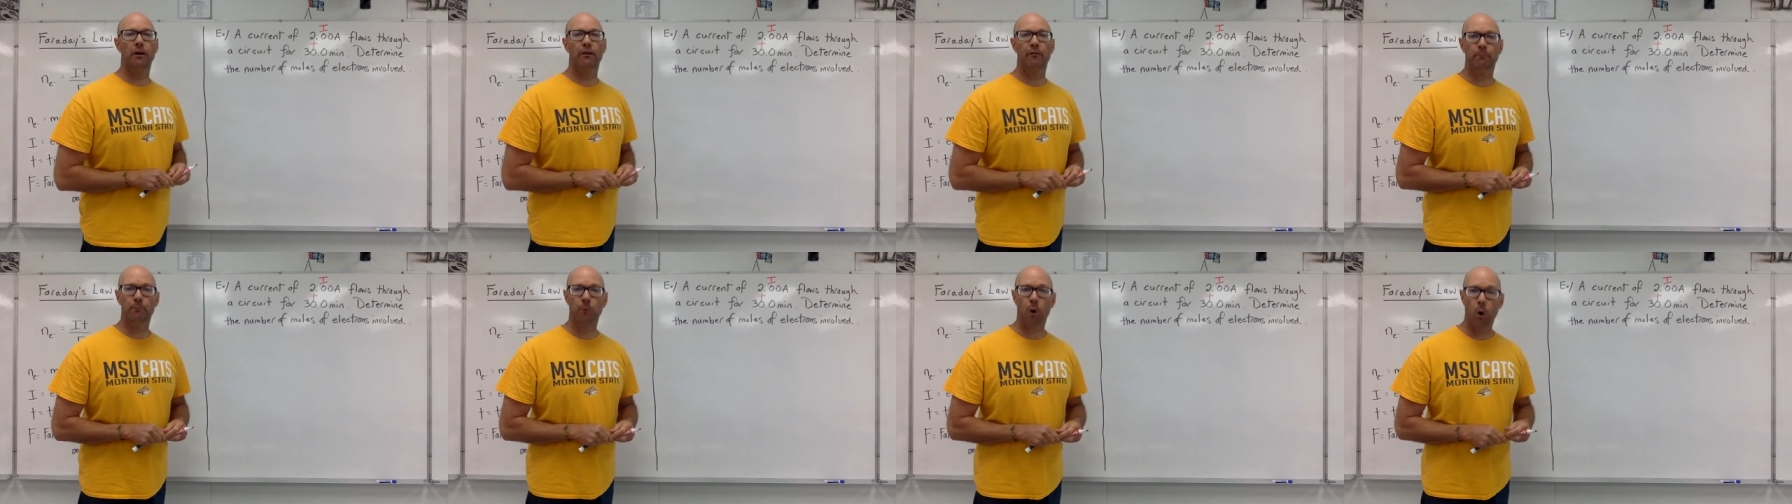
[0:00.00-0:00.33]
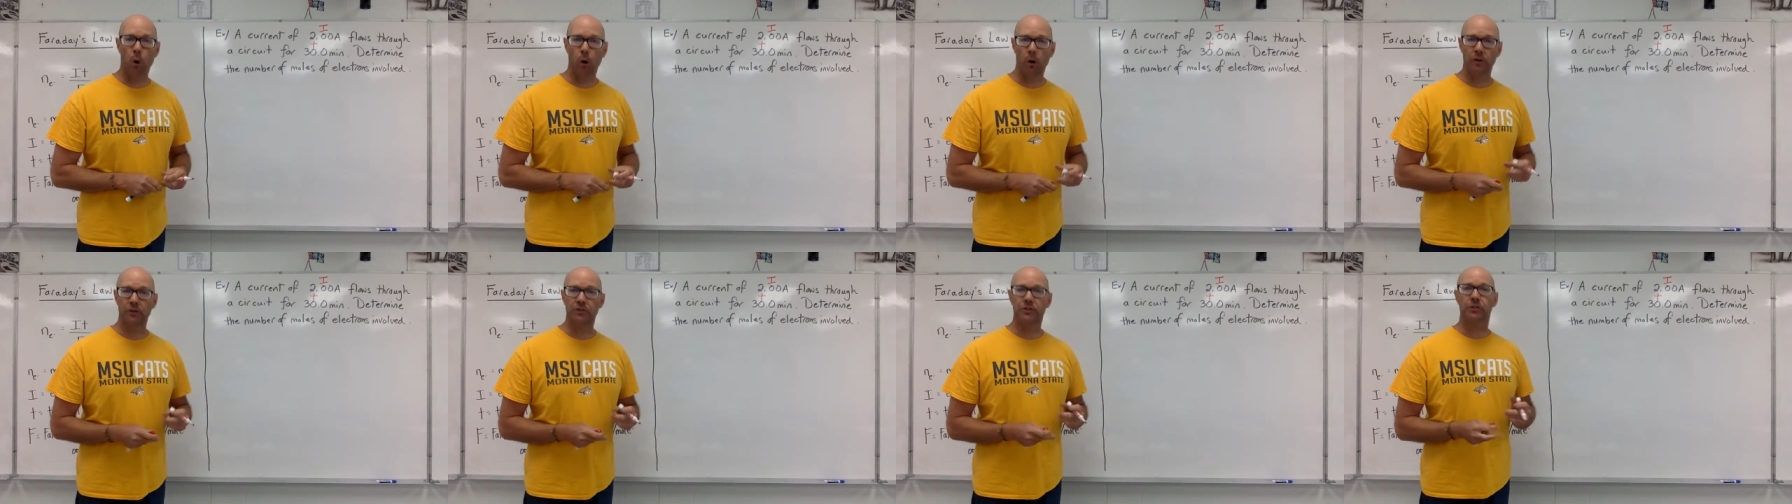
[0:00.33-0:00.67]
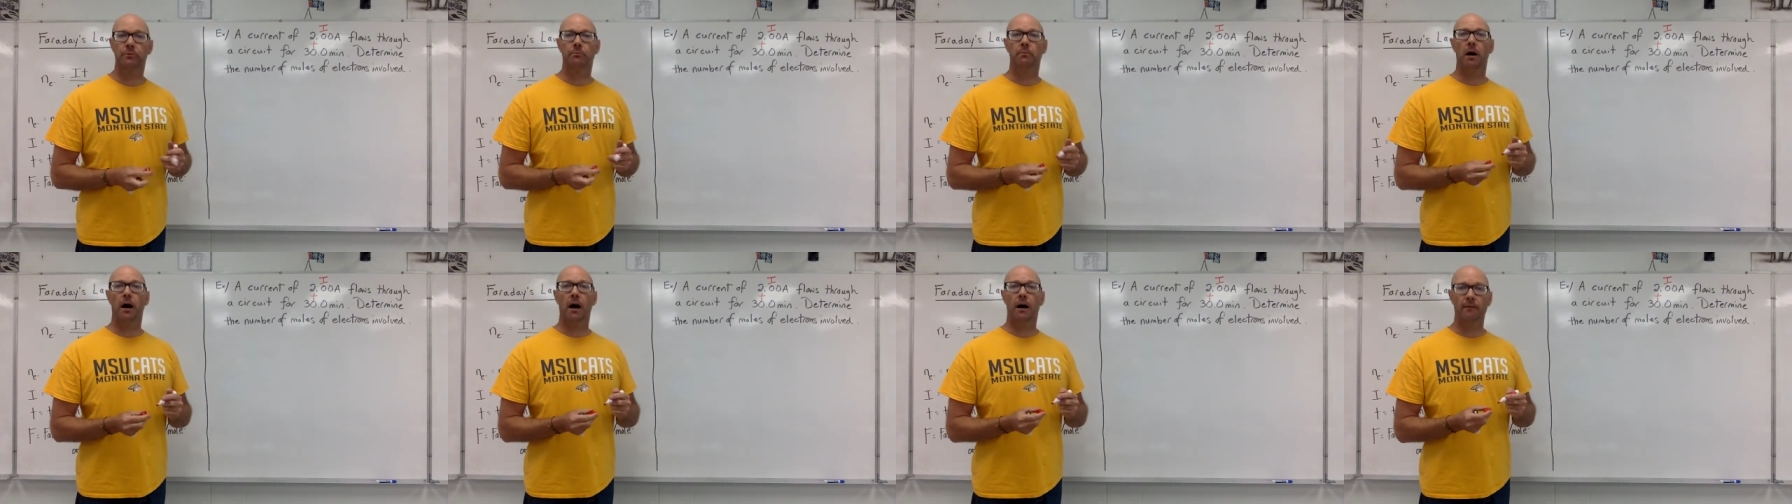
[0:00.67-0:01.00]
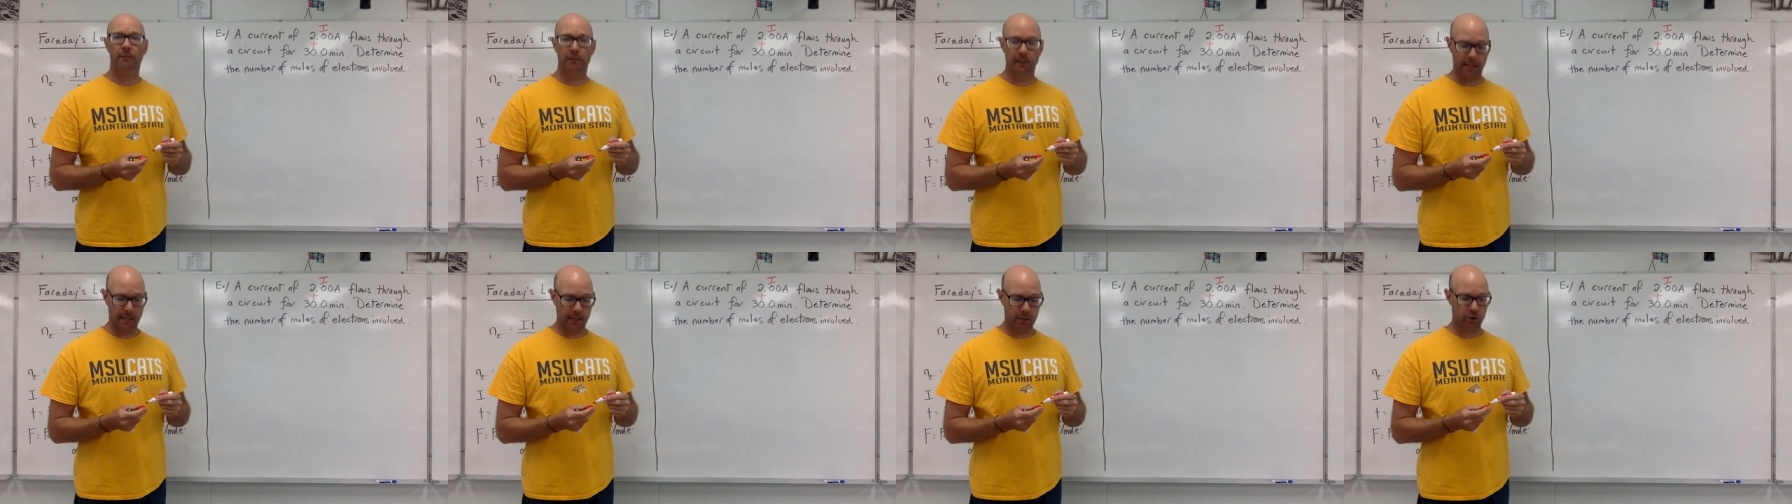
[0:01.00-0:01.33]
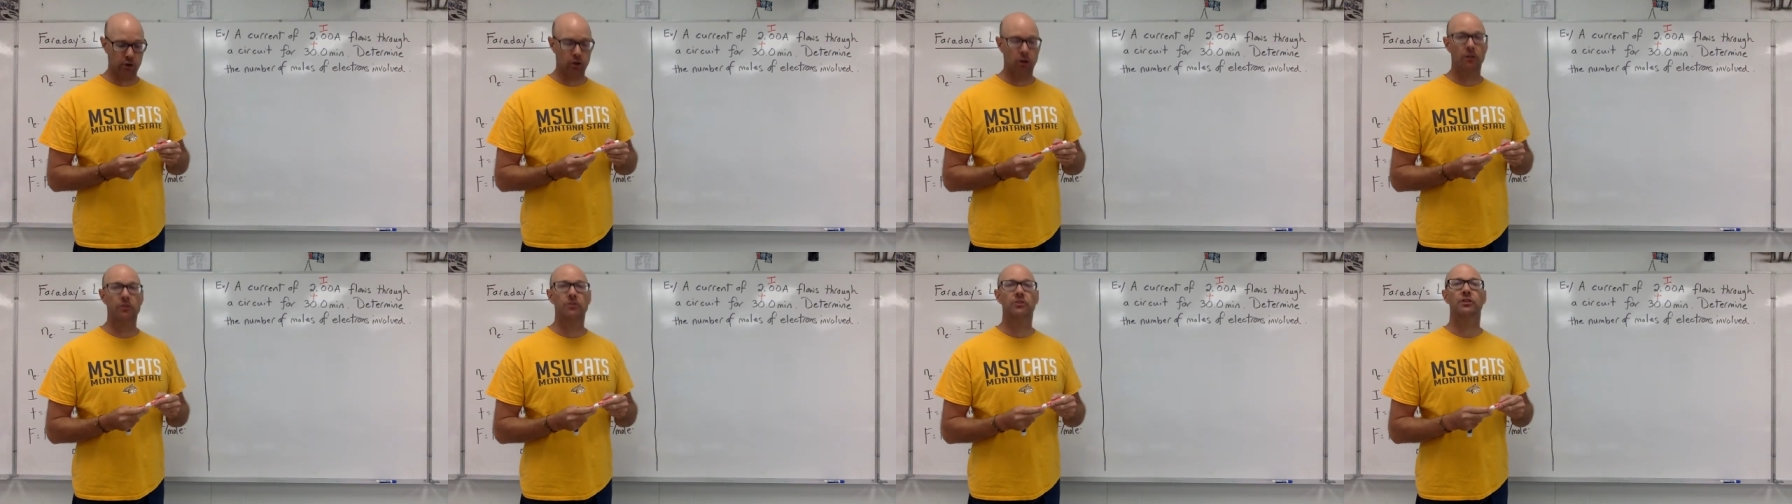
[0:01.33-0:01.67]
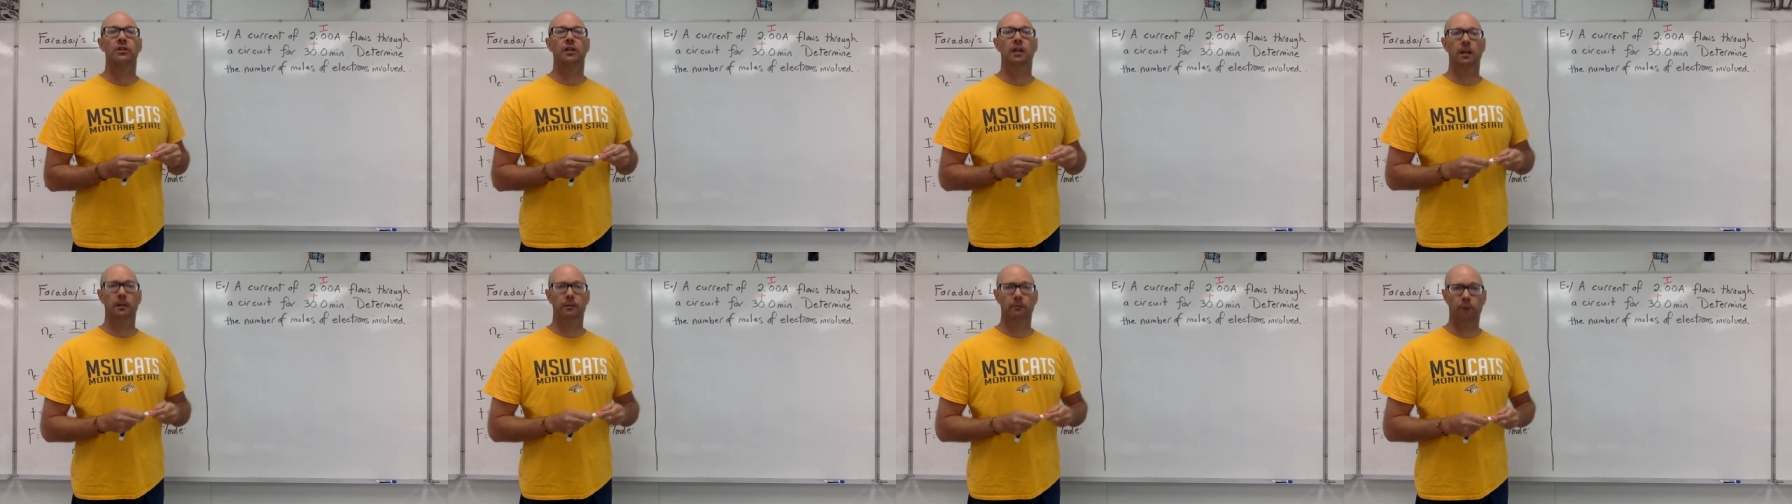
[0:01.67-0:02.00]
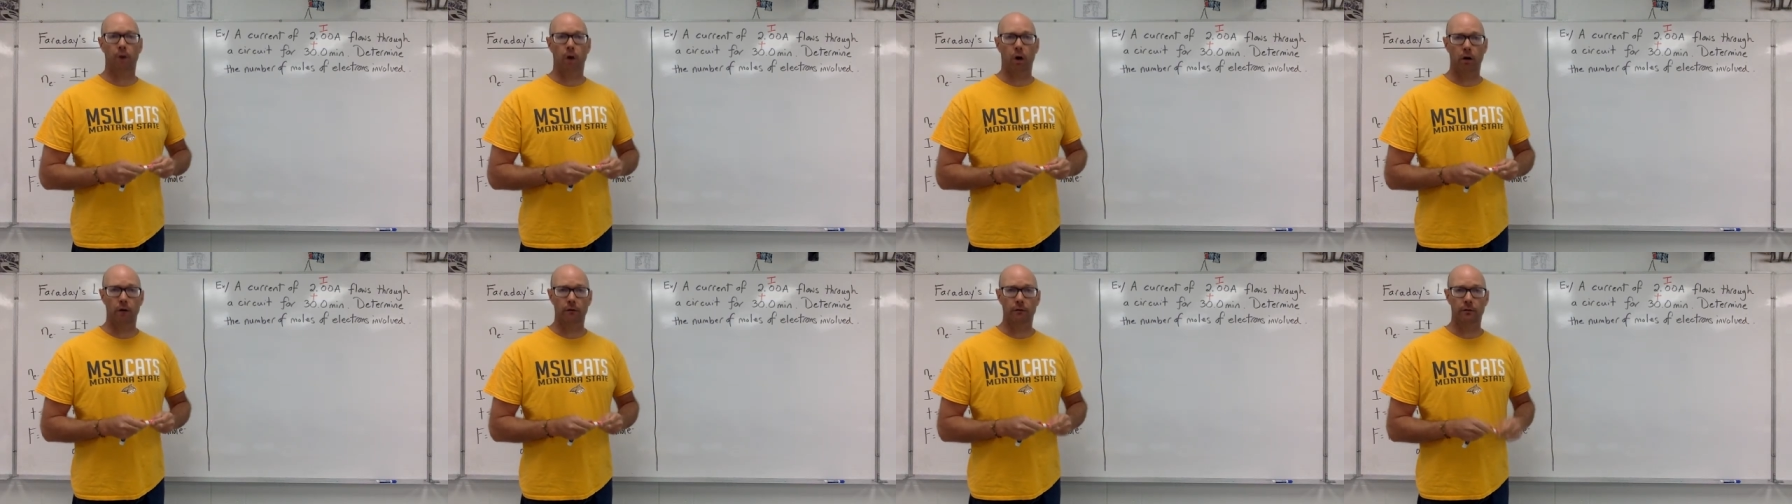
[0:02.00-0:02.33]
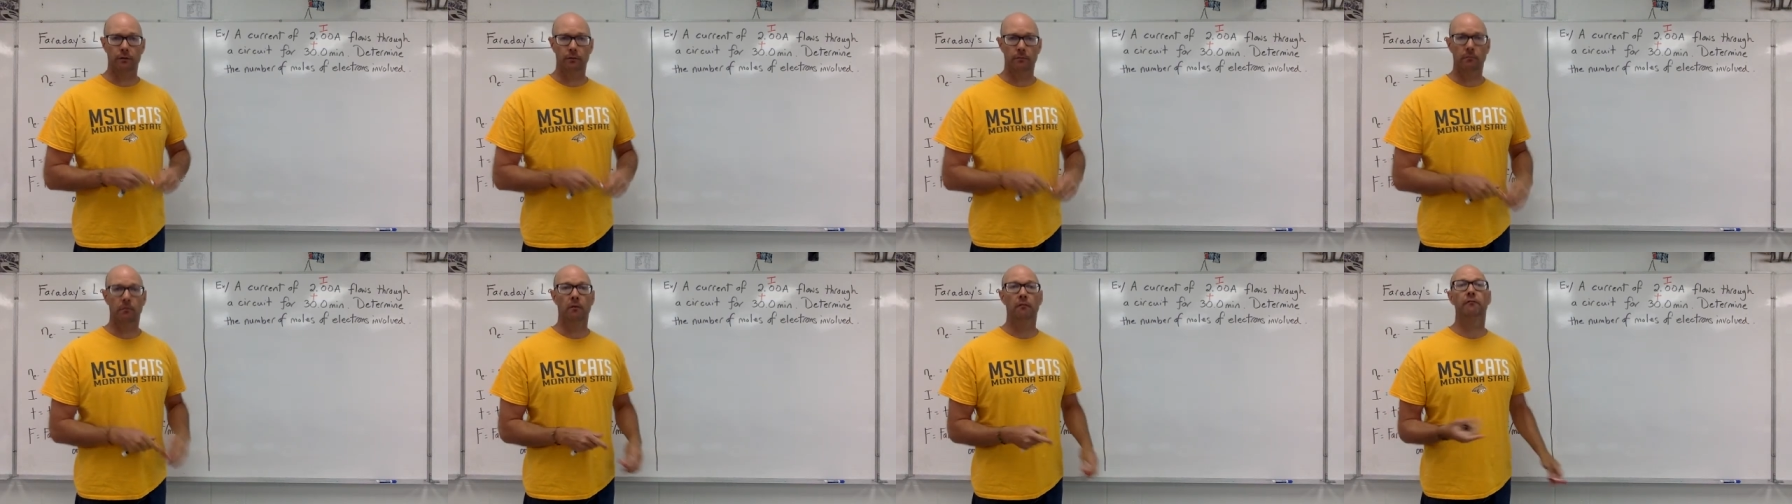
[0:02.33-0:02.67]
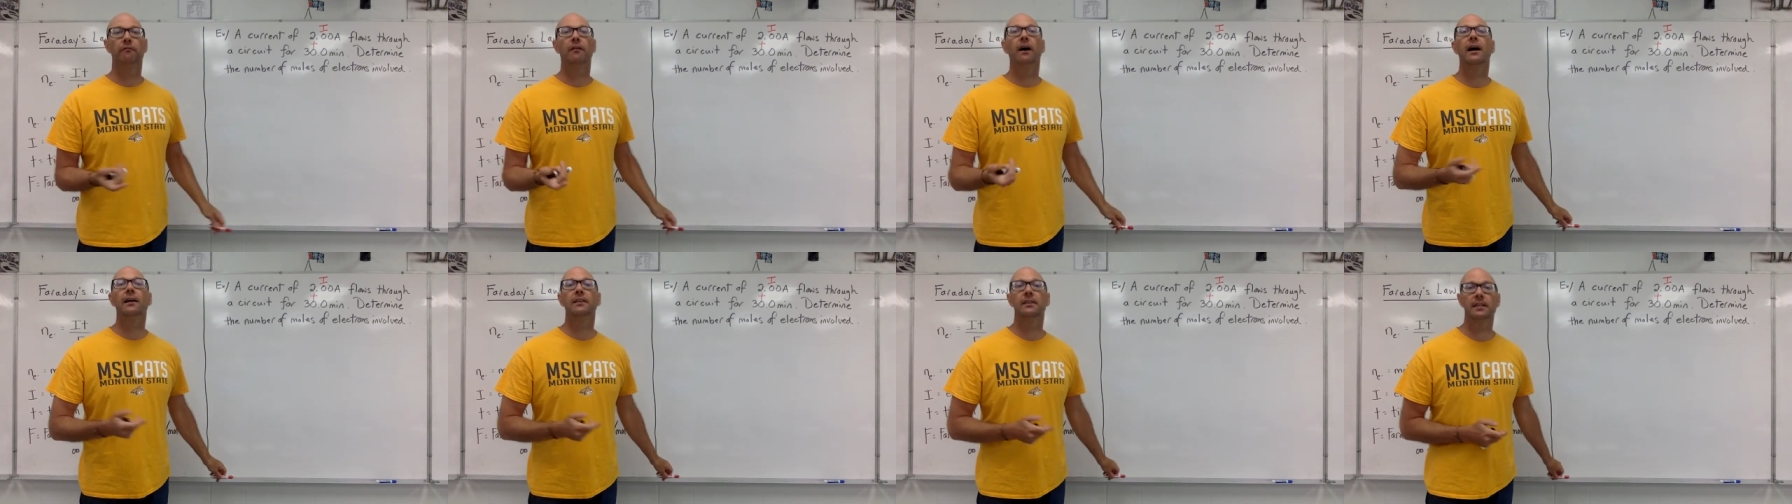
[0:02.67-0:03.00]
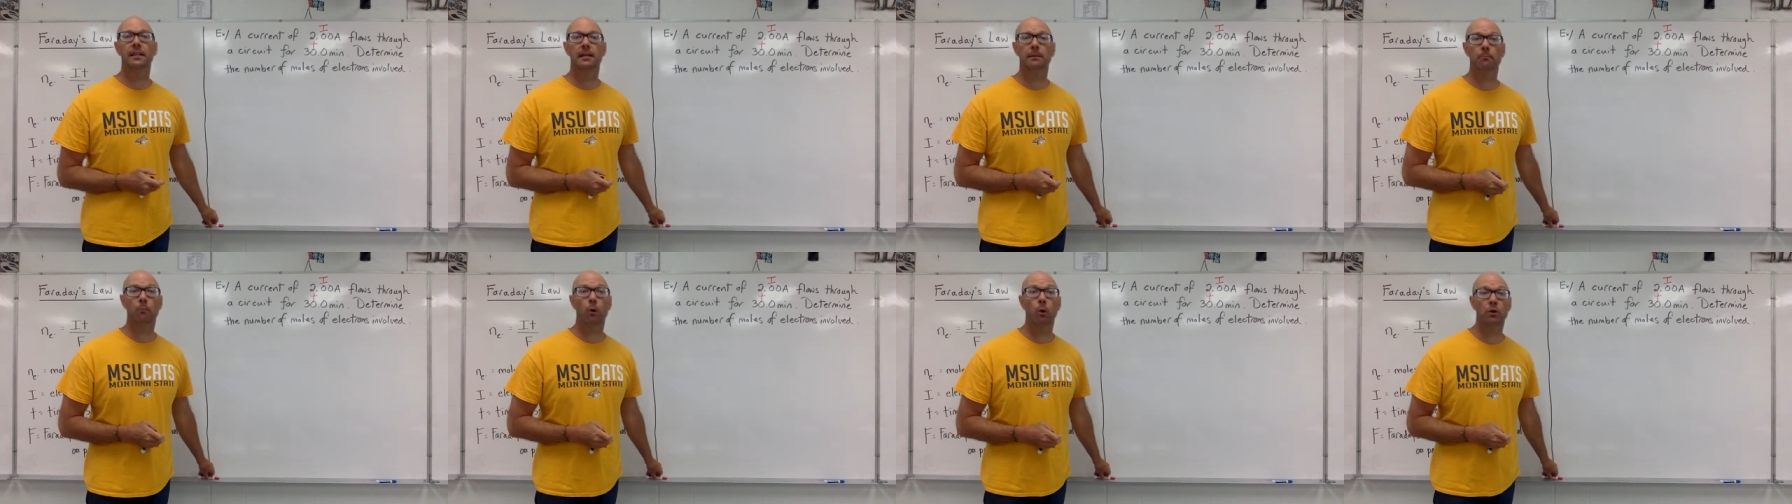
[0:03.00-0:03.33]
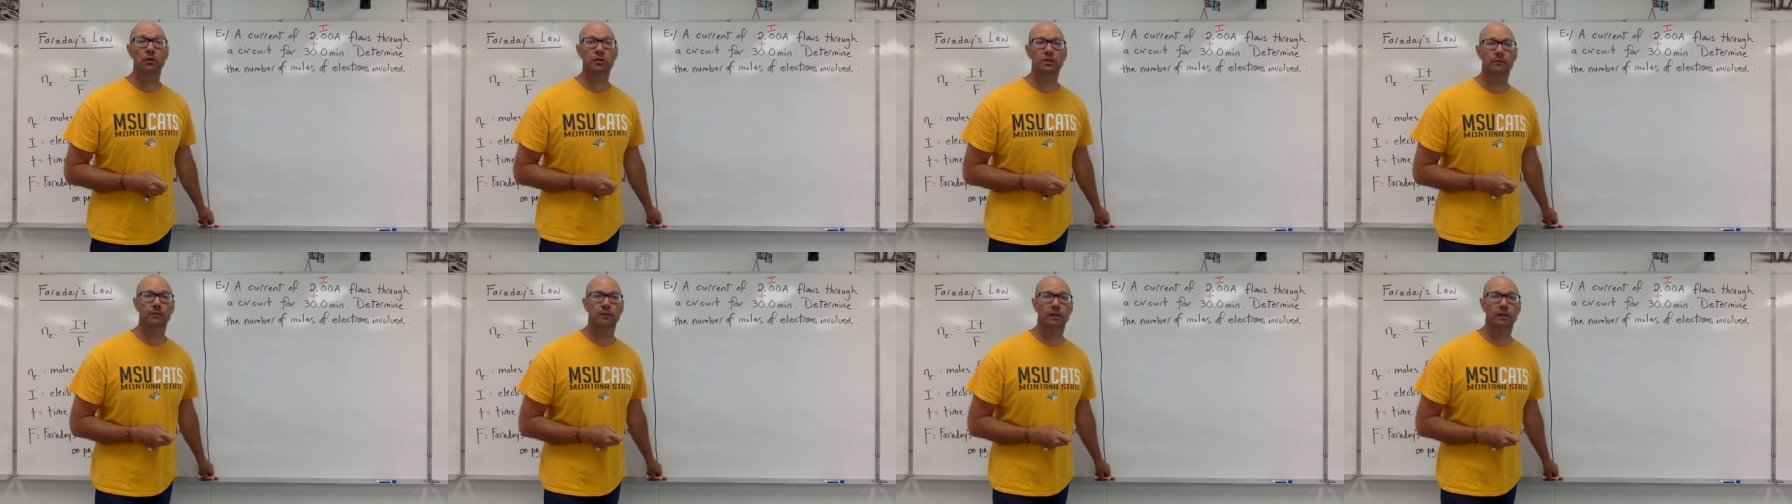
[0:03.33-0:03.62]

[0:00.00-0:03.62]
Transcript: of moles of electrons involved. Find the moles of